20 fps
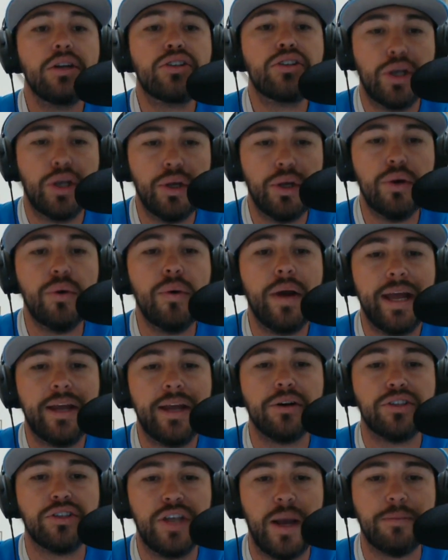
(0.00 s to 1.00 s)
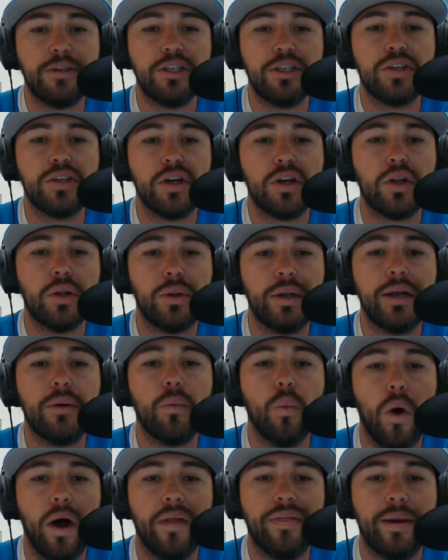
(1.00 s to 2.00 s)
2 interceptions,
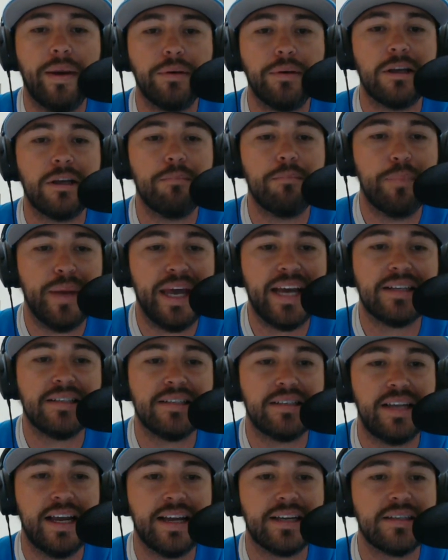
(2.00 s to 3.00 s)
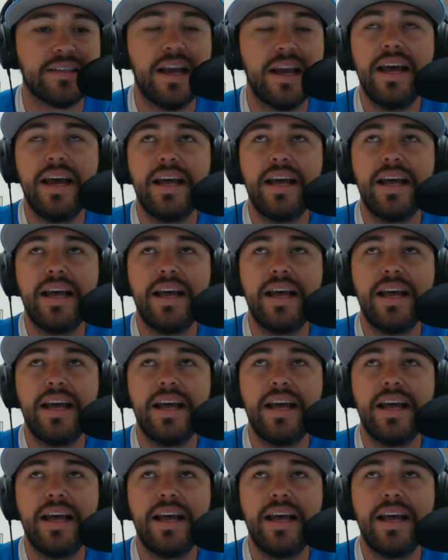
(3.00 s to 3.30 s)
including one that was a pick 6